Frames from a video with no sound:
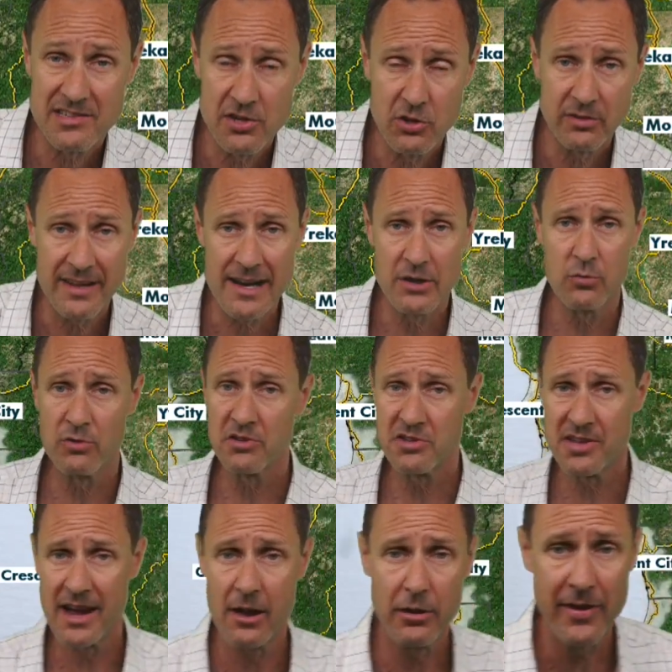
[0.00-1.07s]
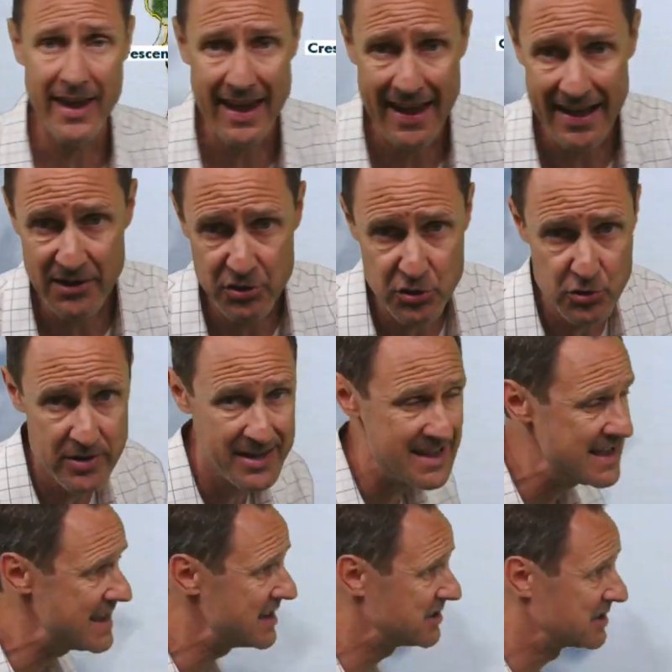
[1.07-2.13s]
still down to our south and to the
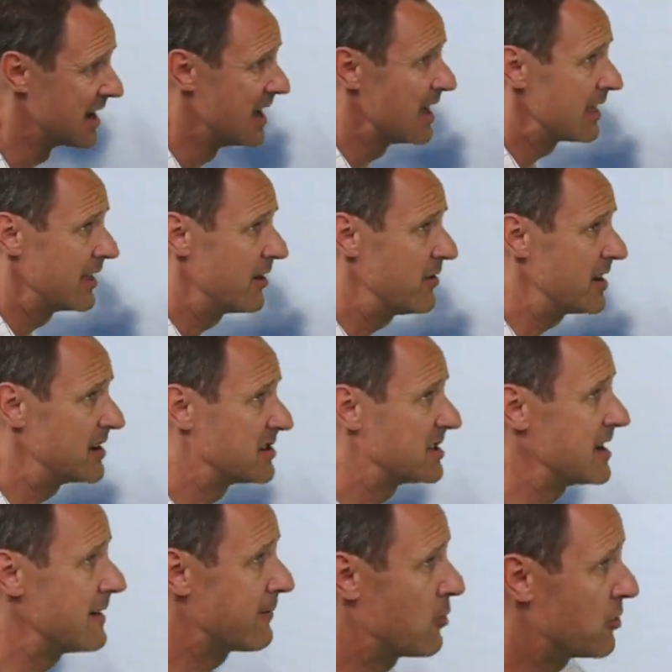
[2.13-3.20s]
east. There you can see, of